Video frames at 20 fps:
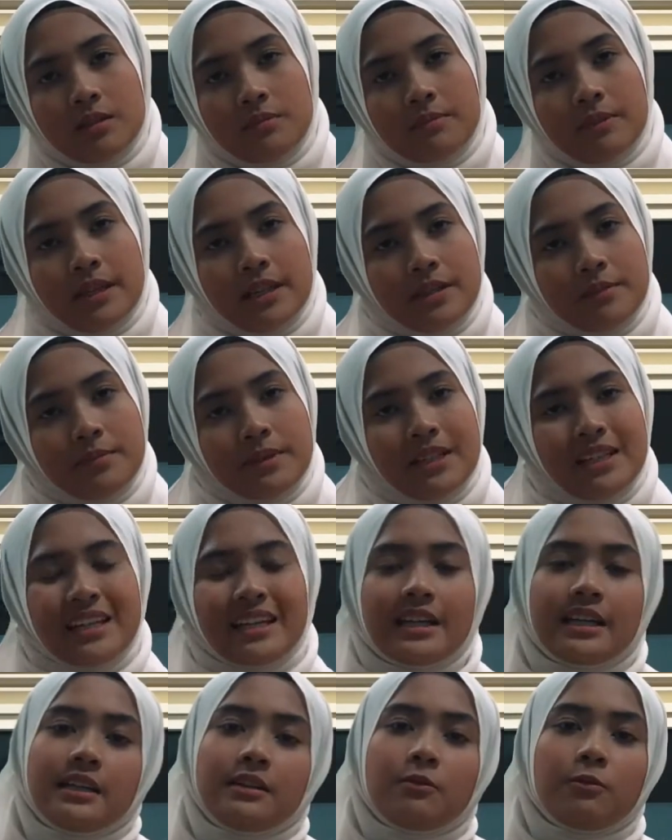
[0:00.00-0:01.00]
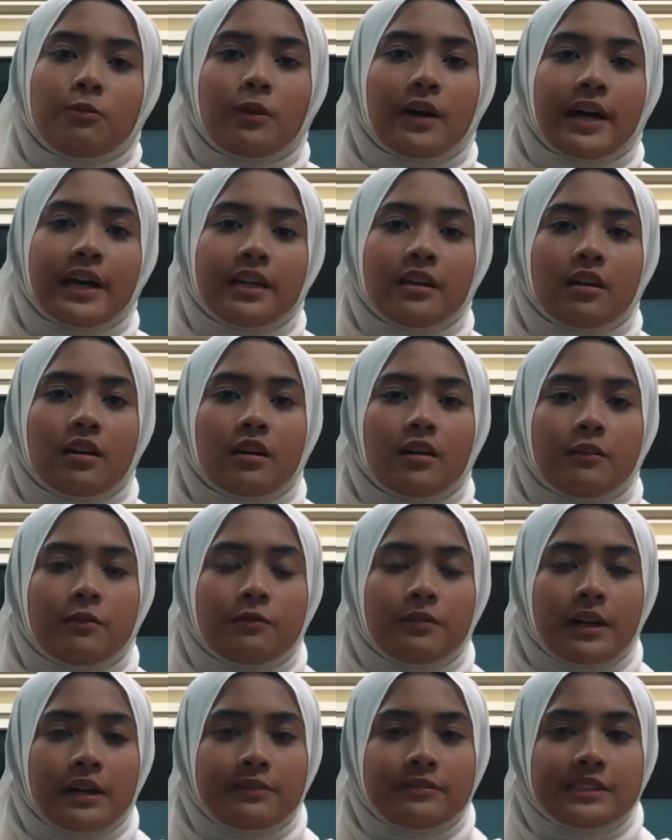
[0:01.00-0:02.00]
may be in one of
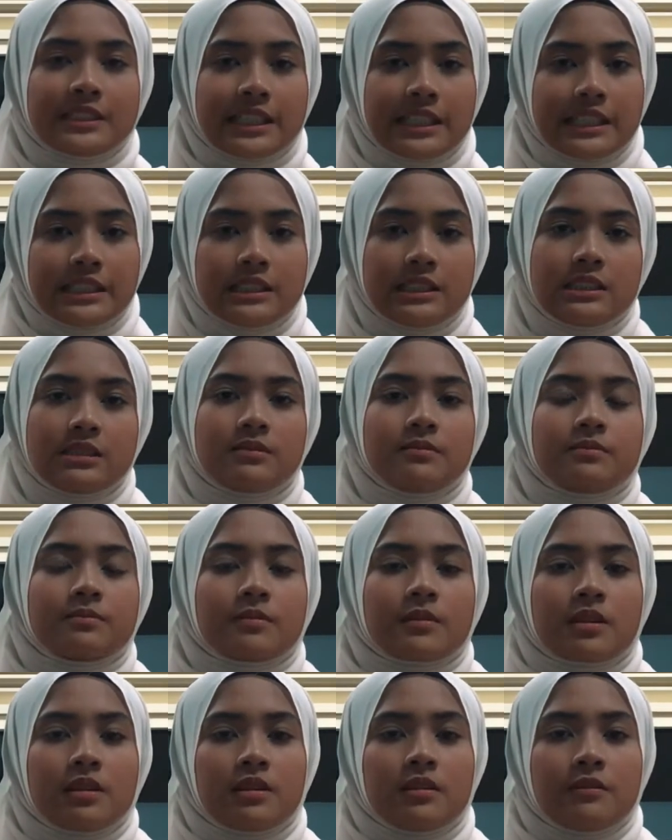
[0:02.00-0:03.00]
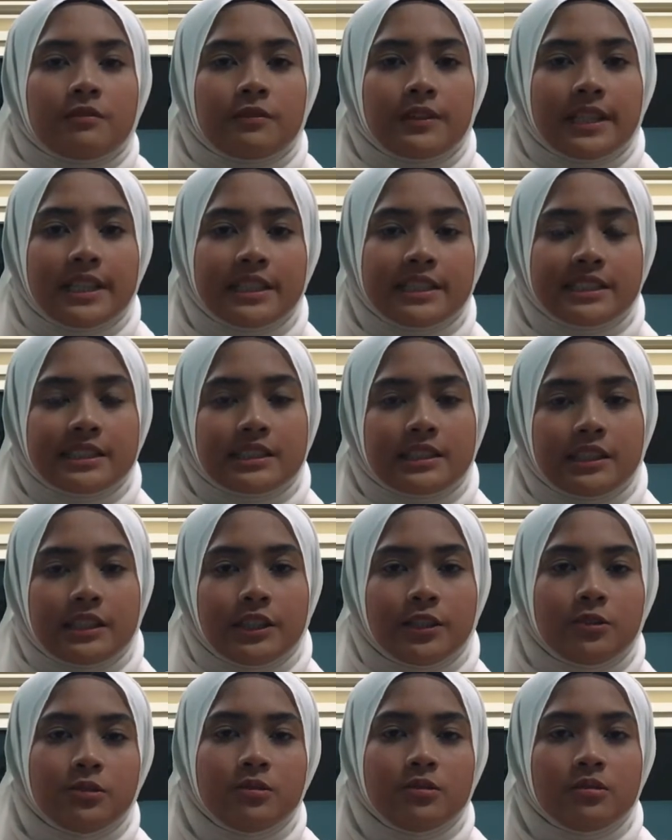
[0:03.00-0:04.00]
5 stages. First,
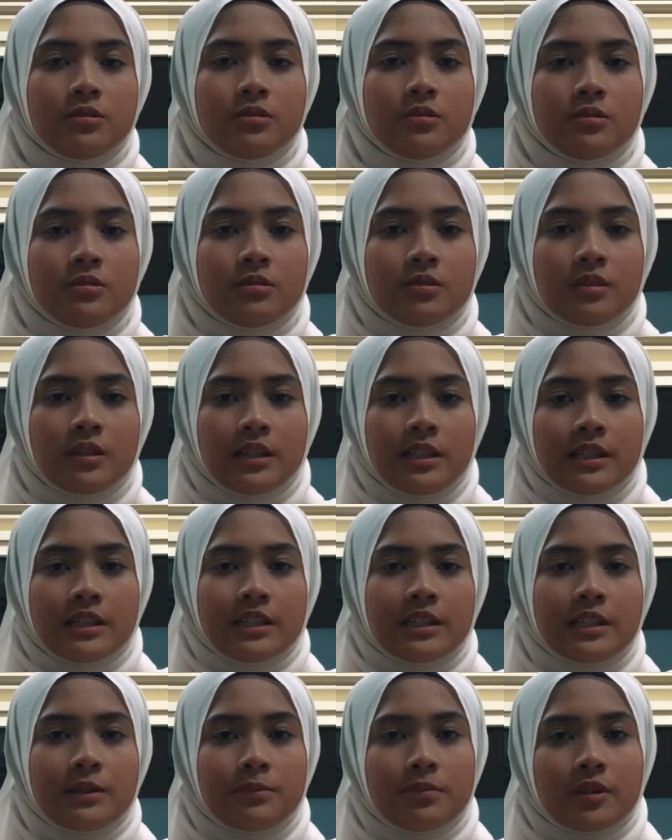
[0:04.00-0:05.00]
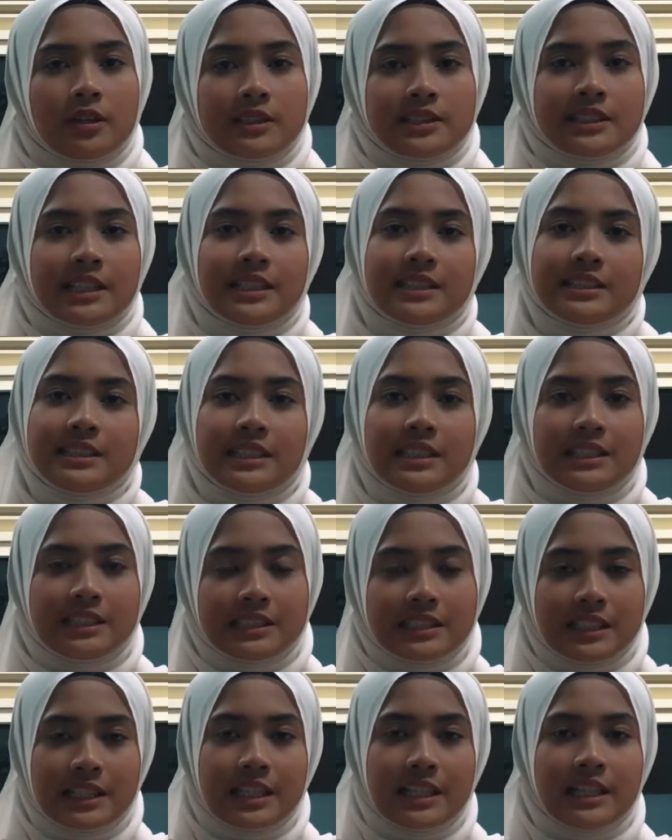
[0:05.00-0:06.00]
new. The process is
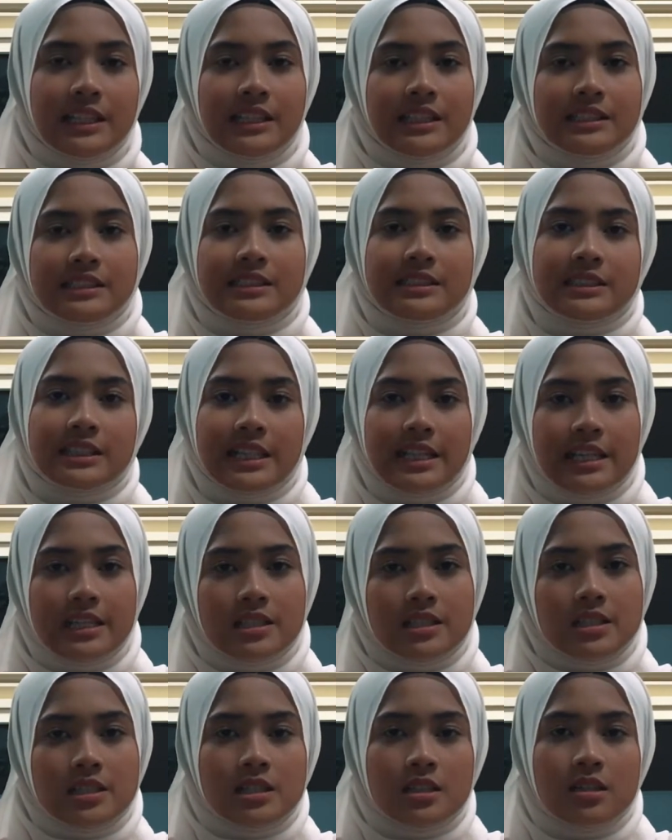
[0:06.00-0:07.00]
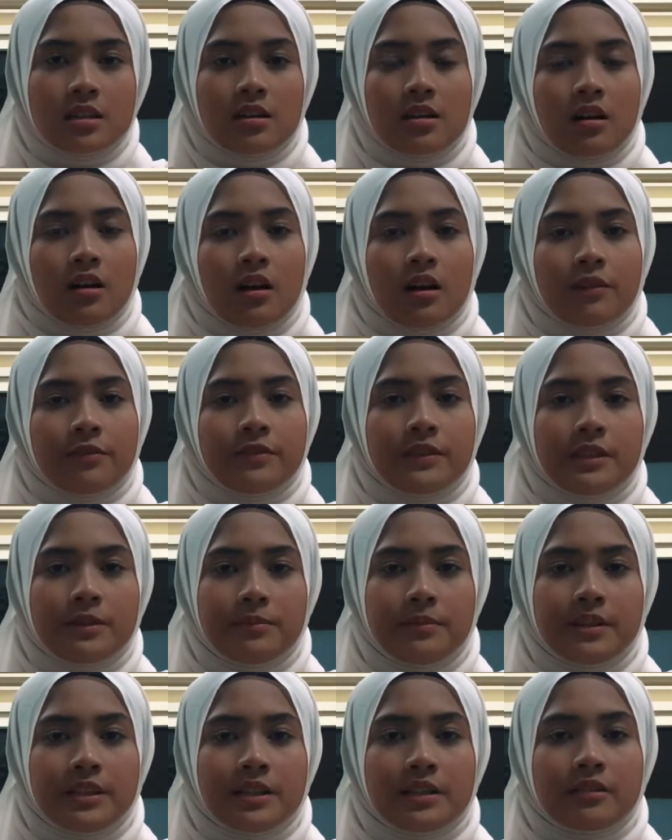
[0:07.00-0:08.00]
in the stage of the
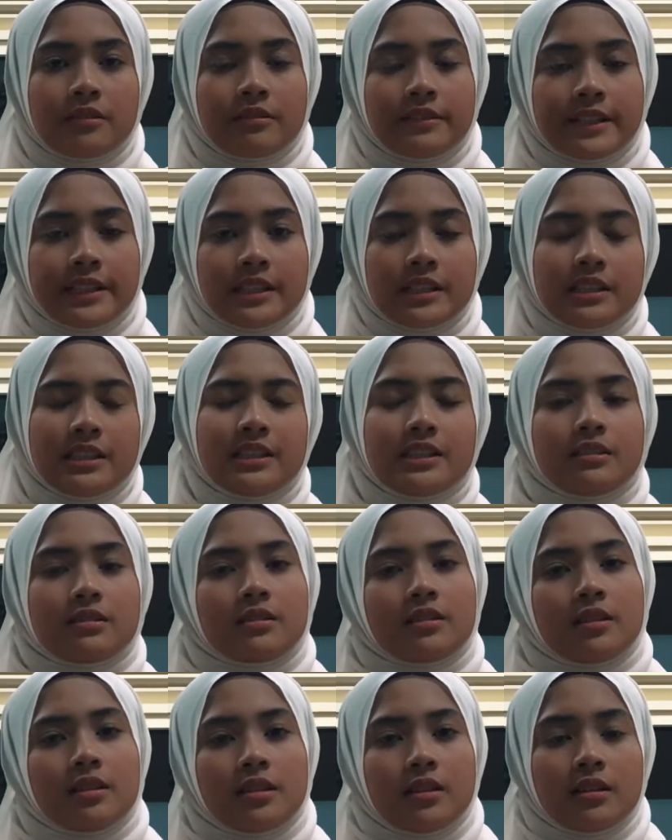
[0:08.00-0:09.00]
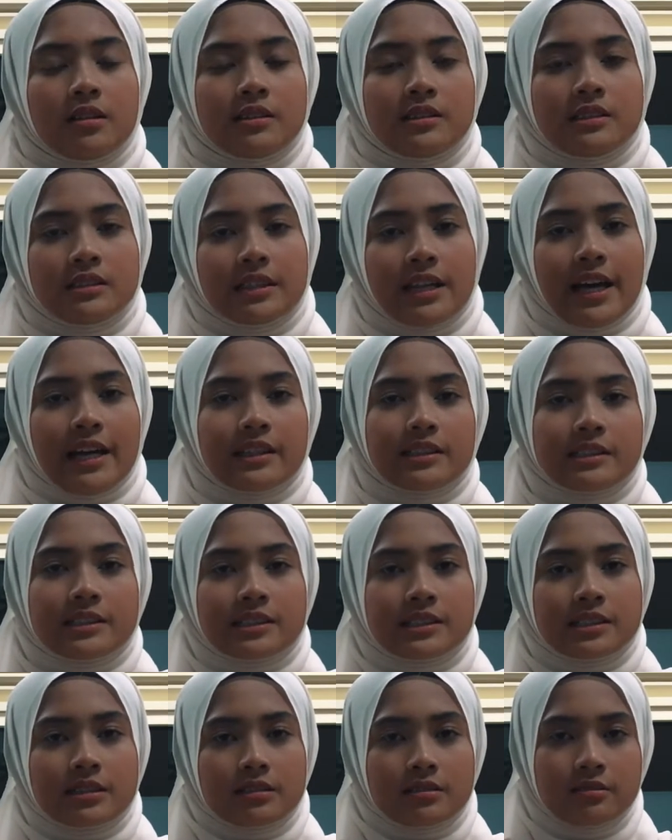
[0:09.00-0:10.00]
being created.
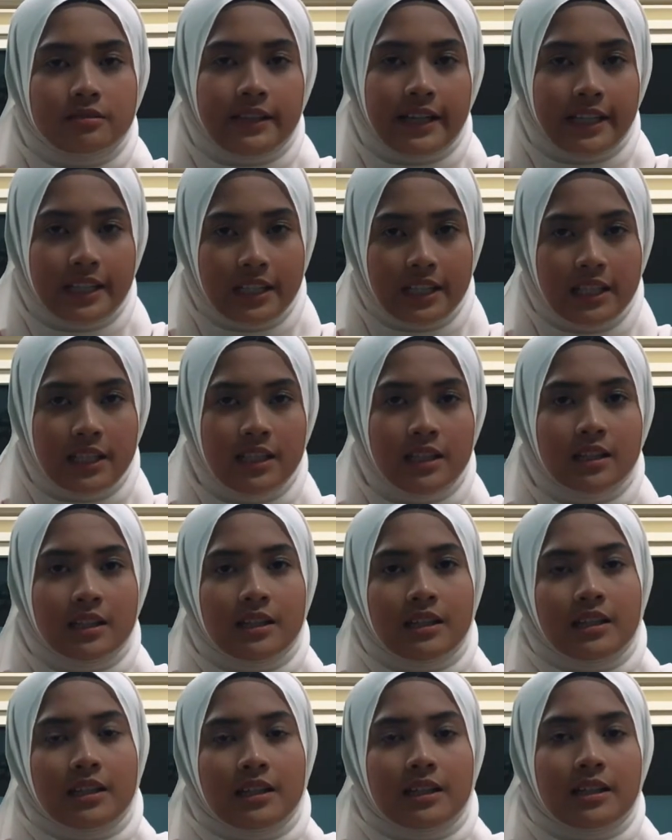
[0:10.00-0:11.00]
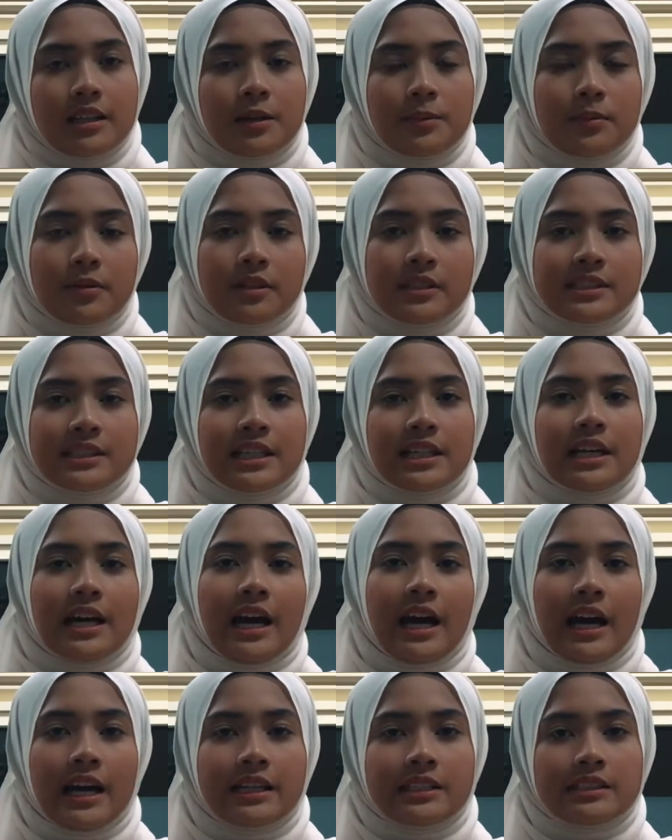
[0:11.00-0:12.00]
Next, ready. The process
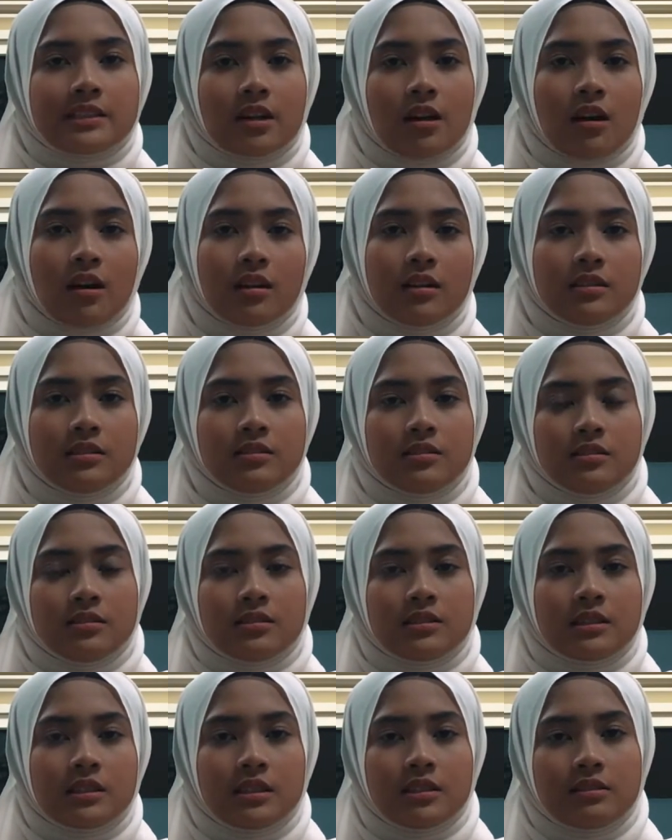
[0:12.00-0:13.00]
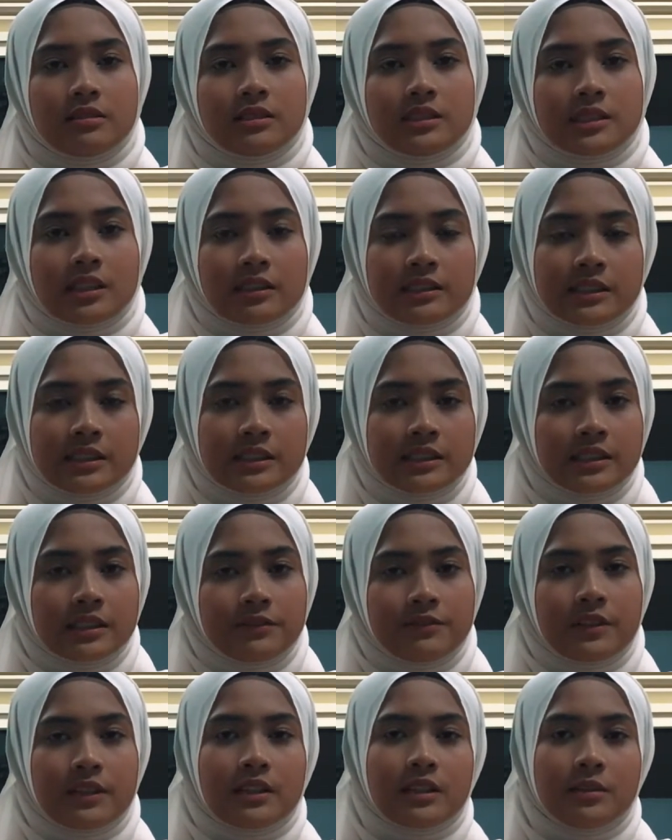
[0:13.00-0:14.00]
has all the resources
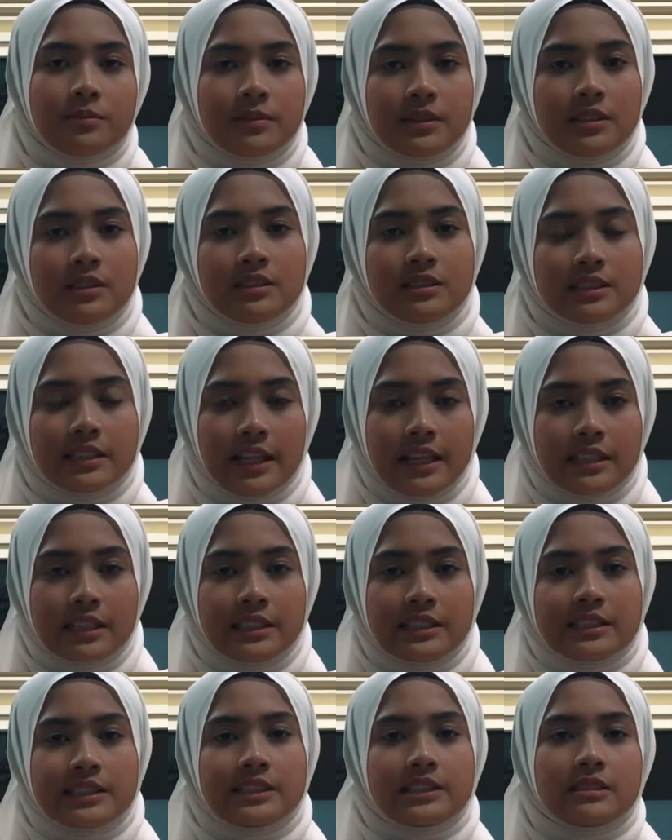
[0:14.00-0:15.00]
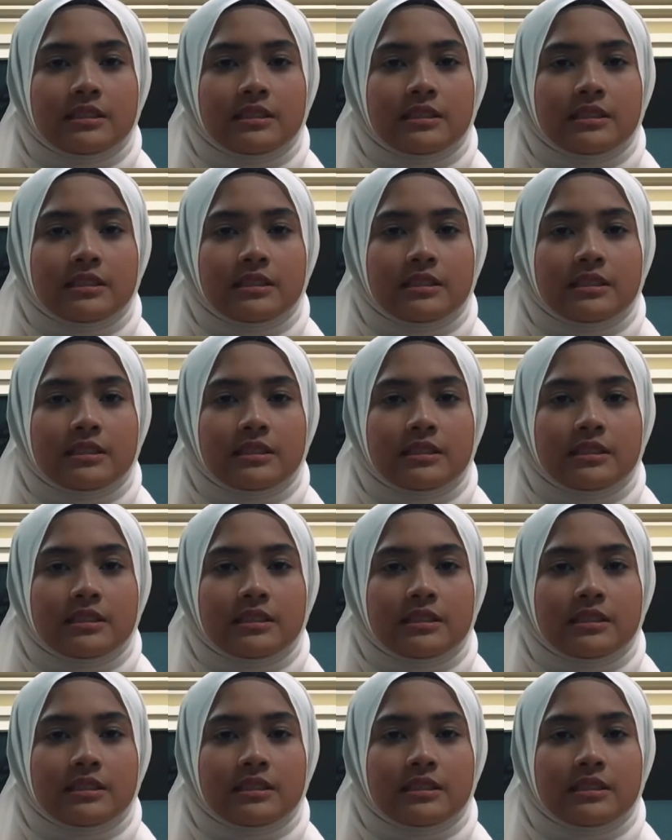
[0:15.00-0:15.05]
available that is